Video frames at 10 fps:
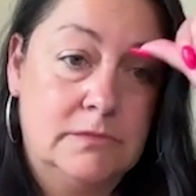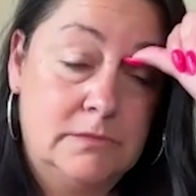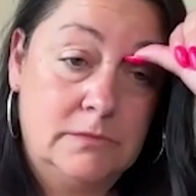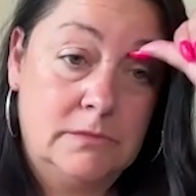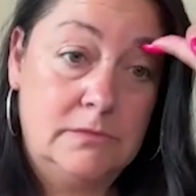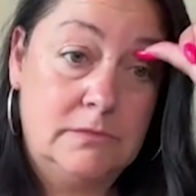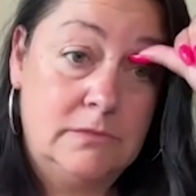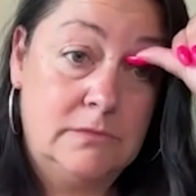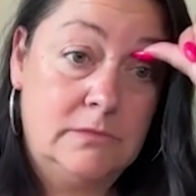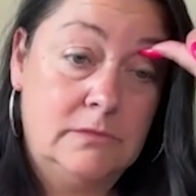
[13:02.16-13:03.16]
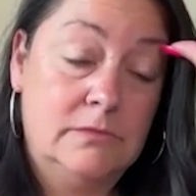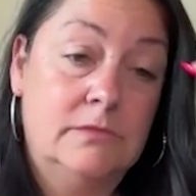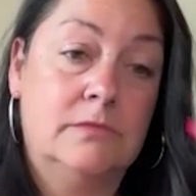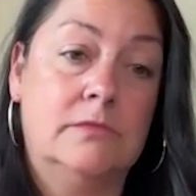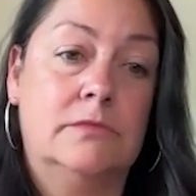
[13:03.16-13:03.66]

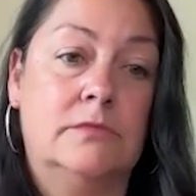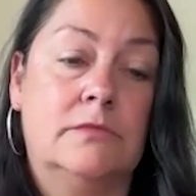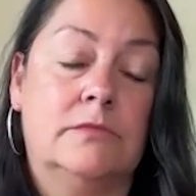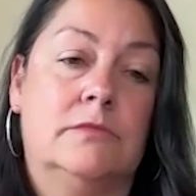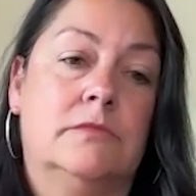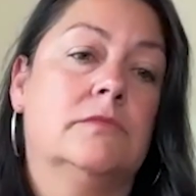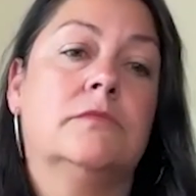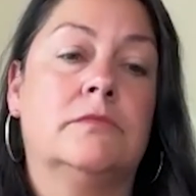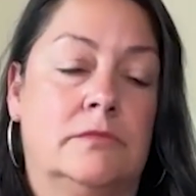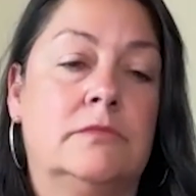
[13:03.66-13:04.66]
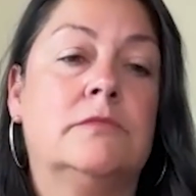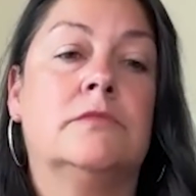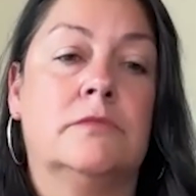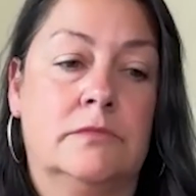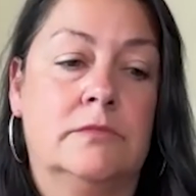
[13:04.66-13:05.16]

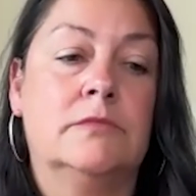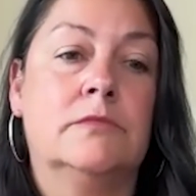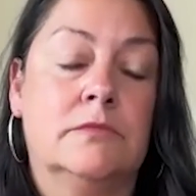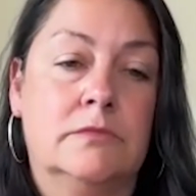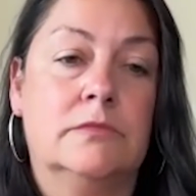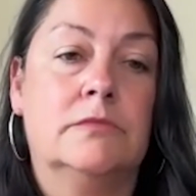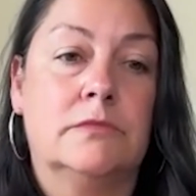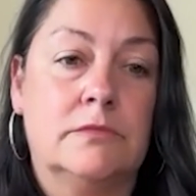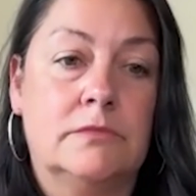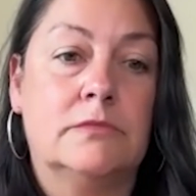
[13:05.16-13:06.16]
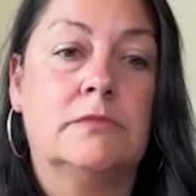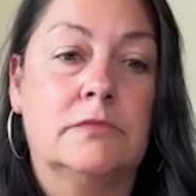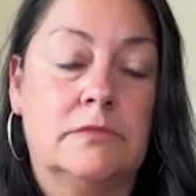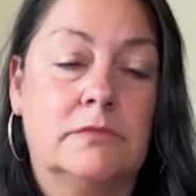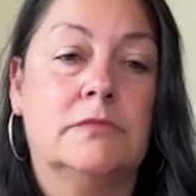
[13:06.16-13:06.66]

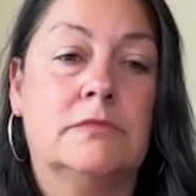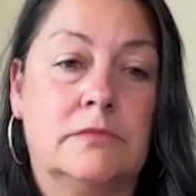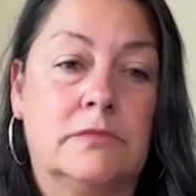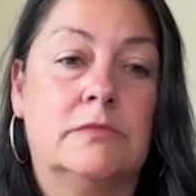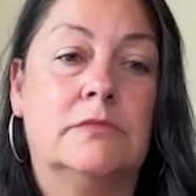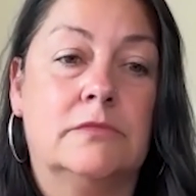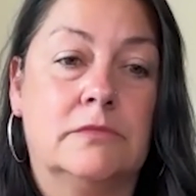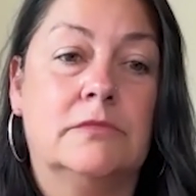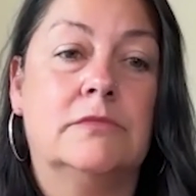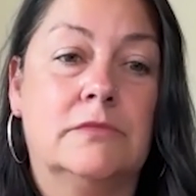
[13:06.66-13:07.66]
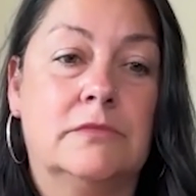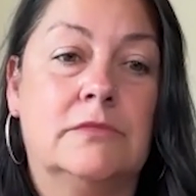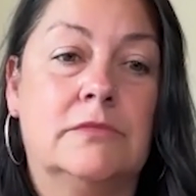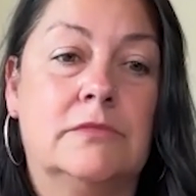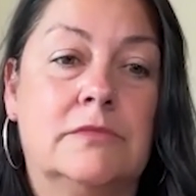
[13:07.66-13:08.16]

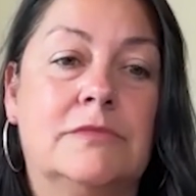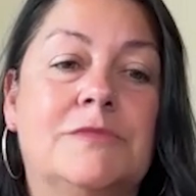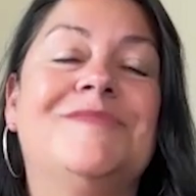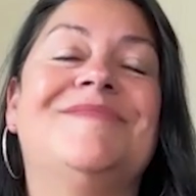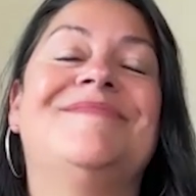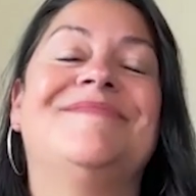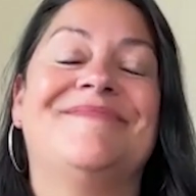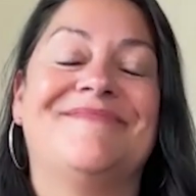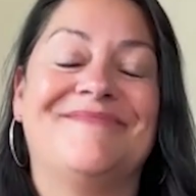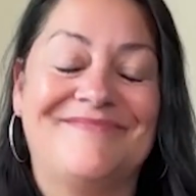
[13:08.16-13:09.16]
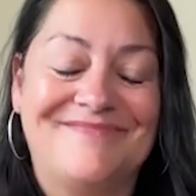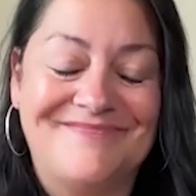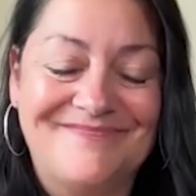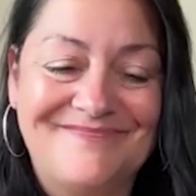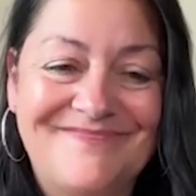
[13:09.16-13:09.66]

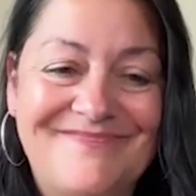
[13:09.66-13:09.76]
(not speaking)